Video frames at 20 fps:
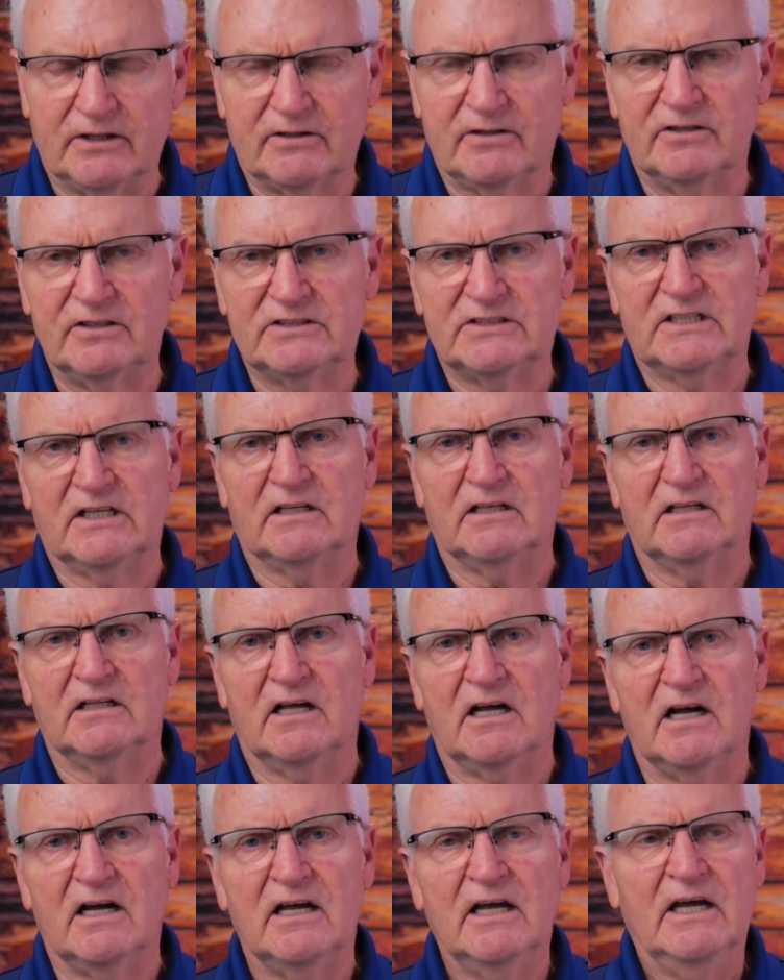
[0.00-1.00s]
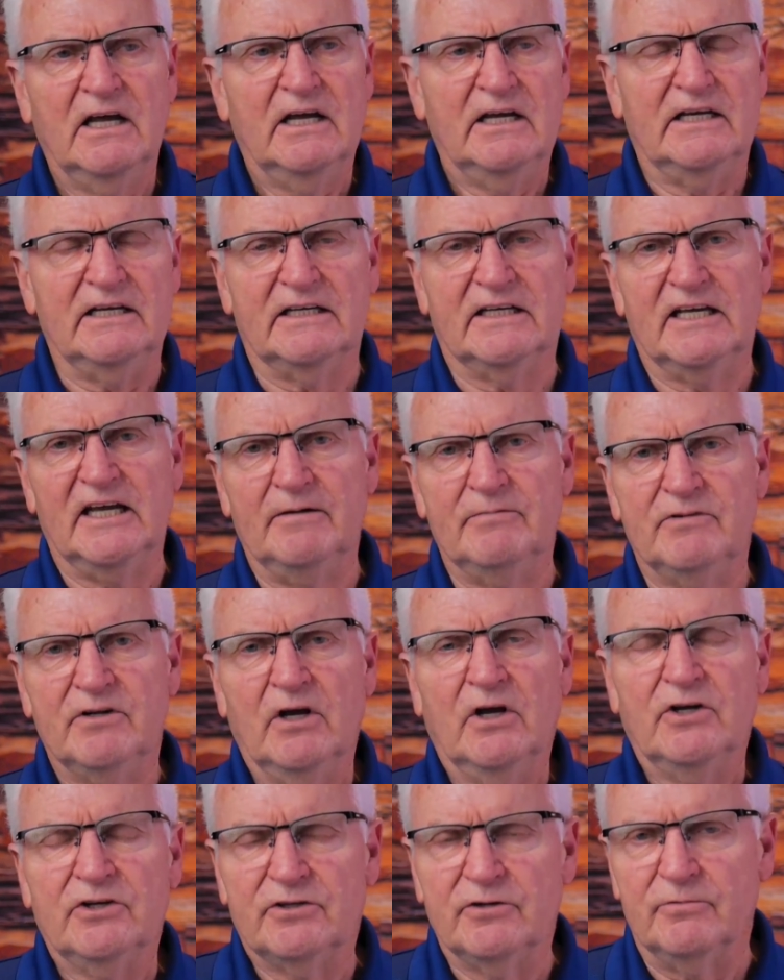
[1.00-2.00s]
curse of the law. He came
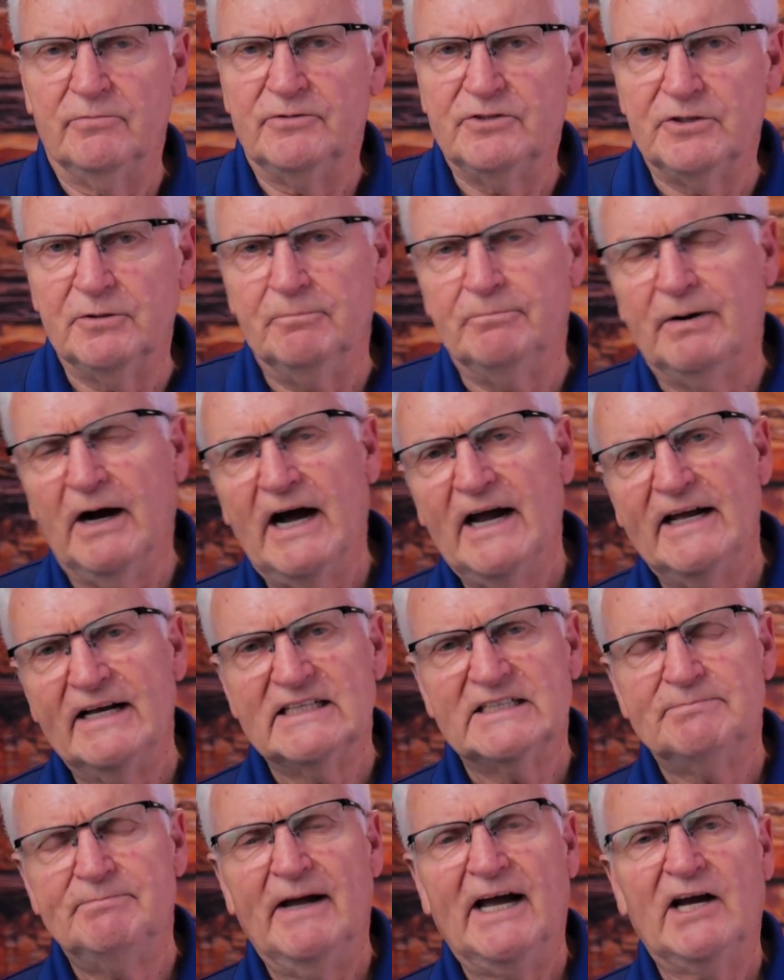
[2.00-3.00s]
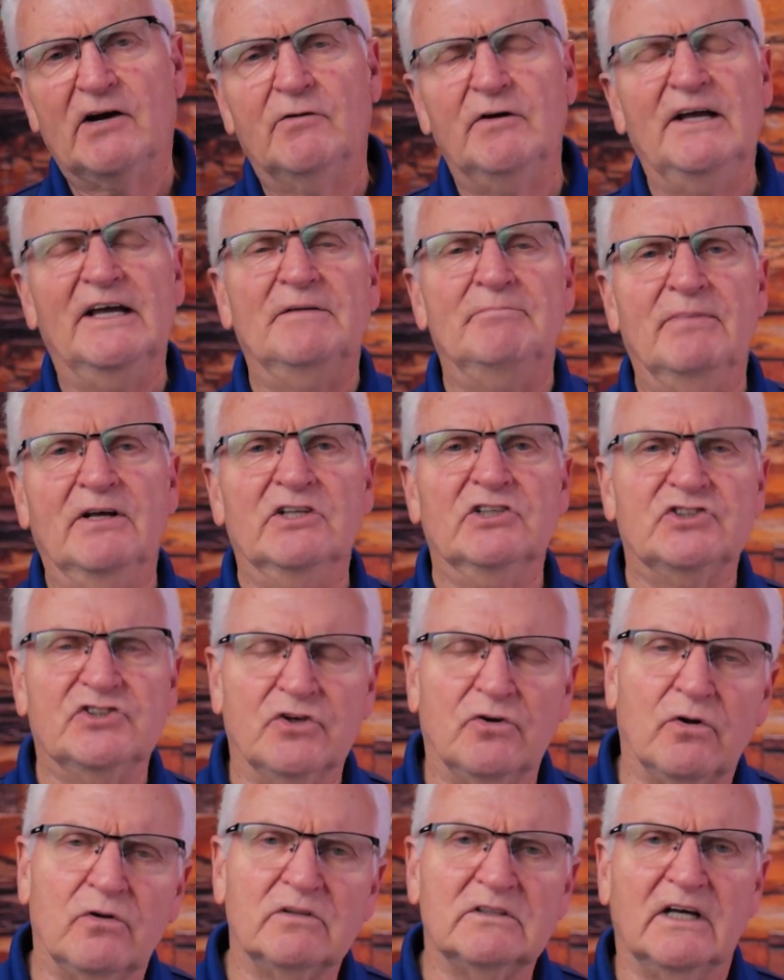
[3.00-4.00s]
to buy us back. We had been
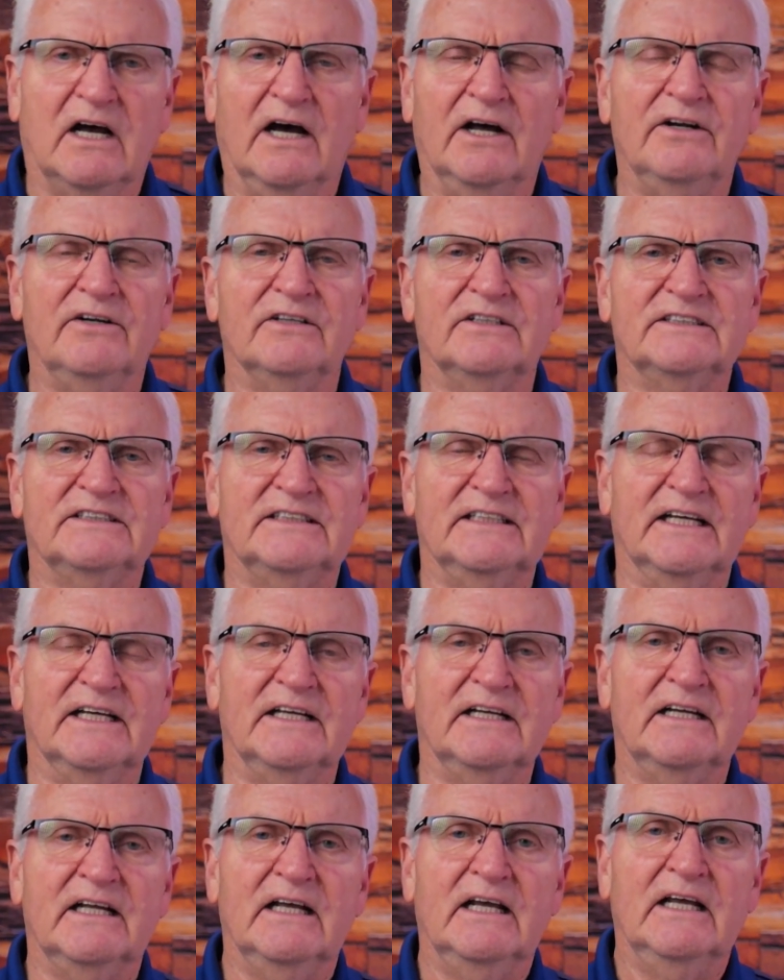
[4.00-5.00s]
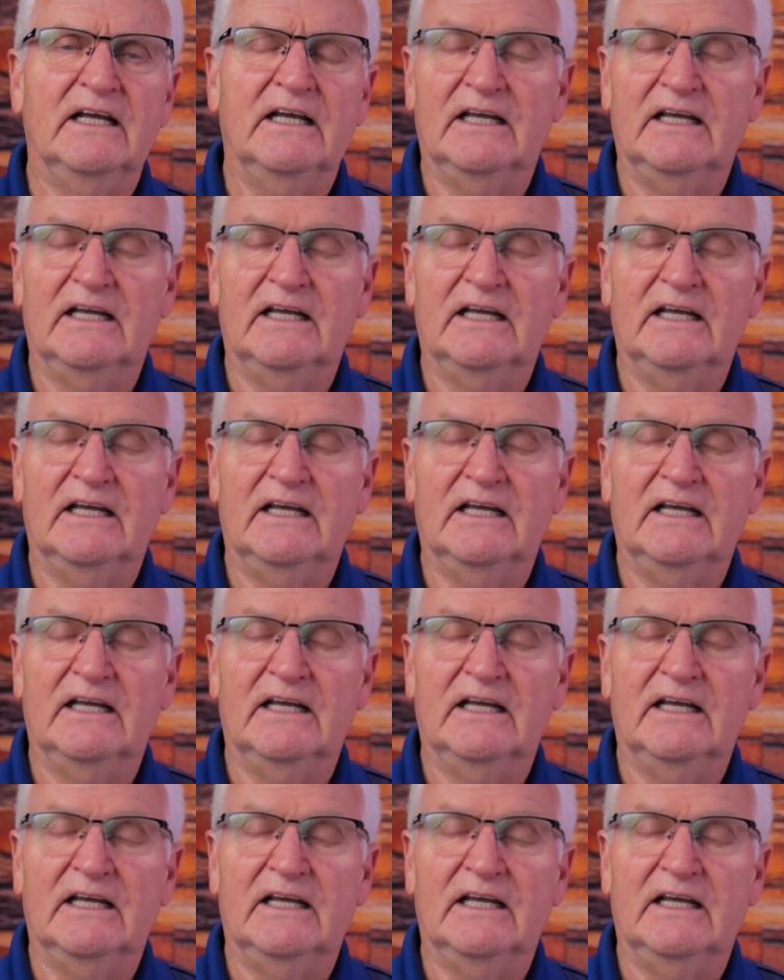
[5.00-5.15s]
sold under sin.